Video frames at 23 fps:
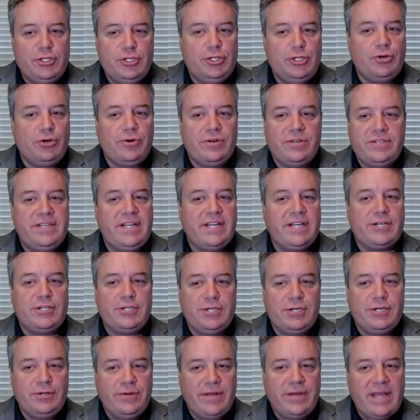
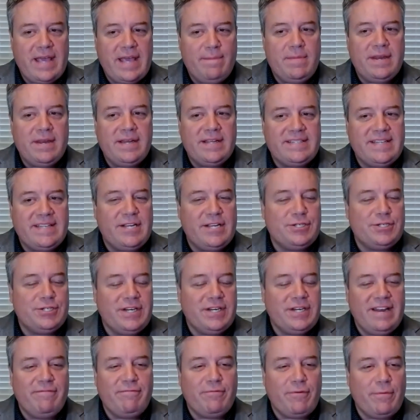jurisdictional immunization
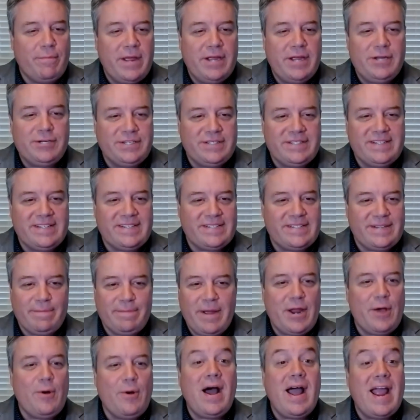information system. I
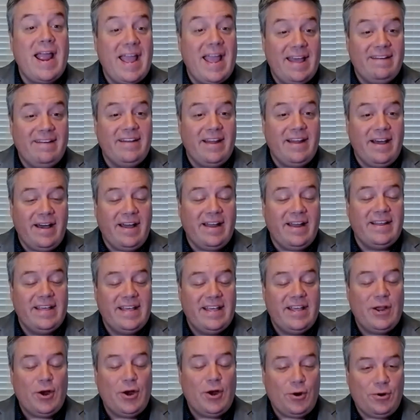know I had not
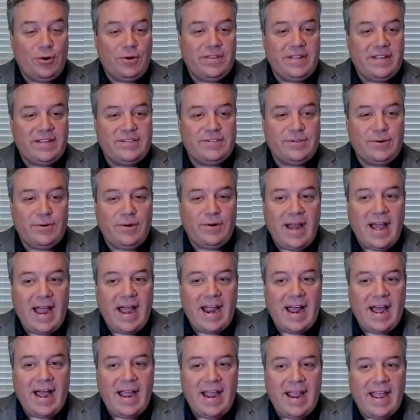heard this, or an
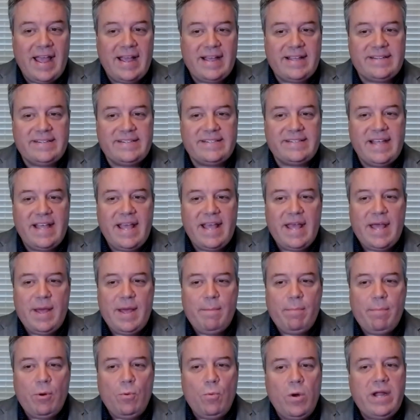IIS.
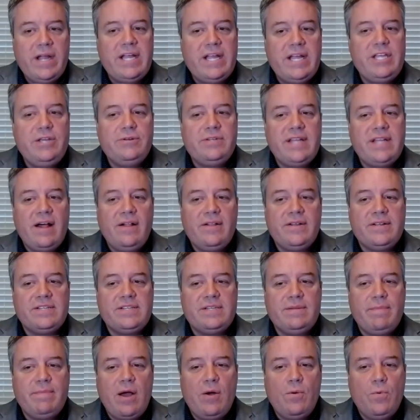But what can you tell us
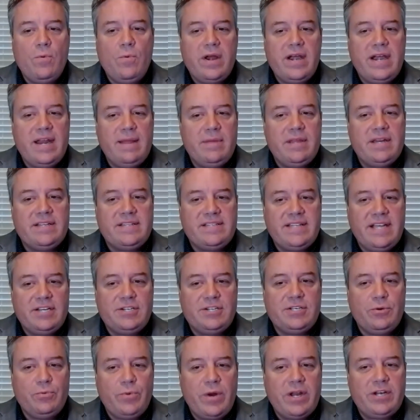about what an
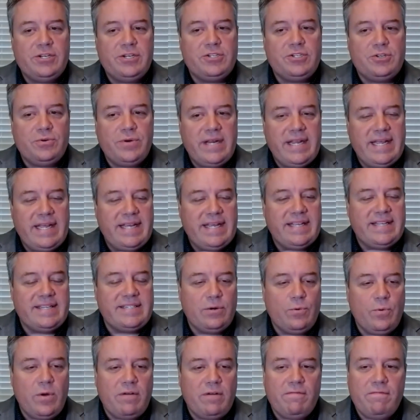immunization registry is
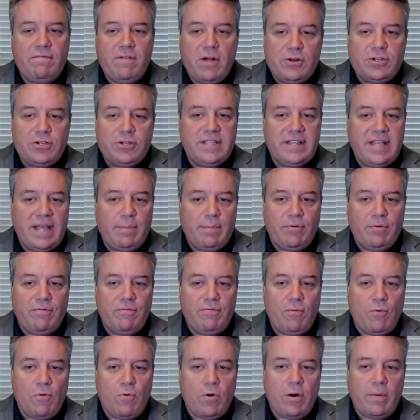and what function they
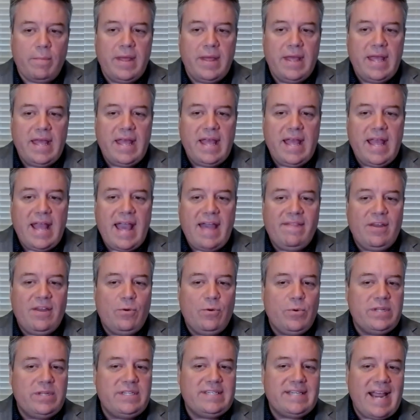perform? And then
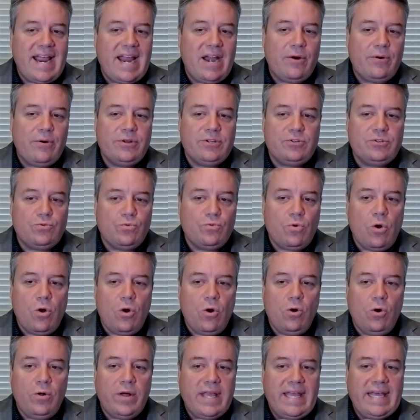what's ERA's
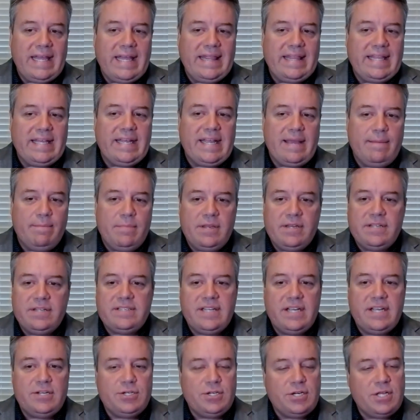role in the
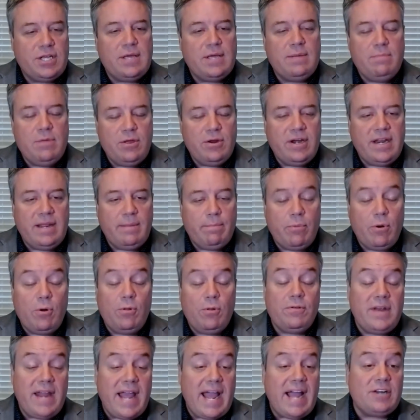immunization community,
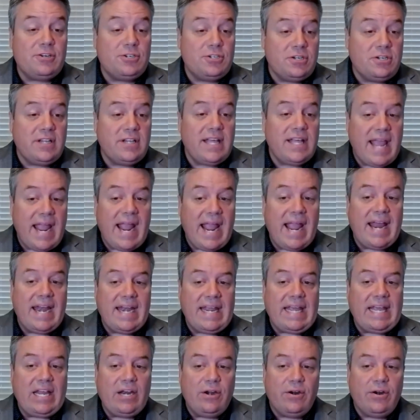both nationally and
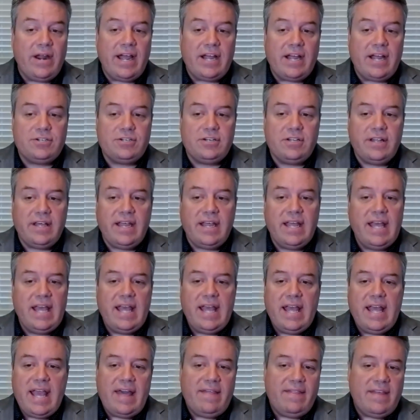internationally?
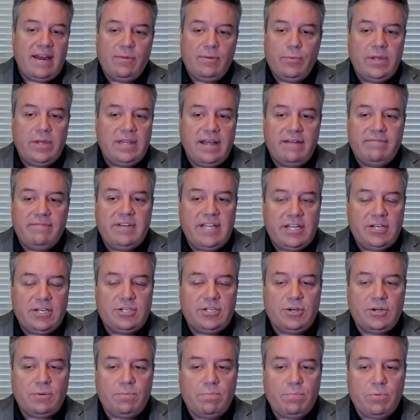And then we'd love to get
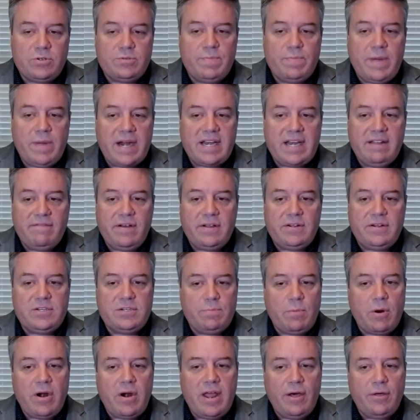your perspective on
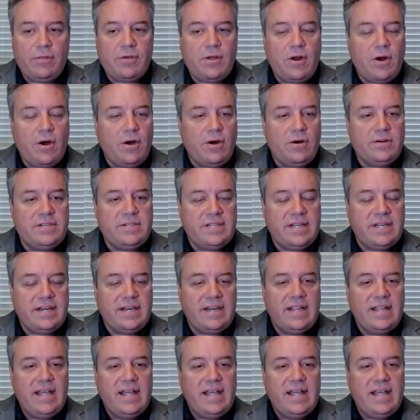smart health cards and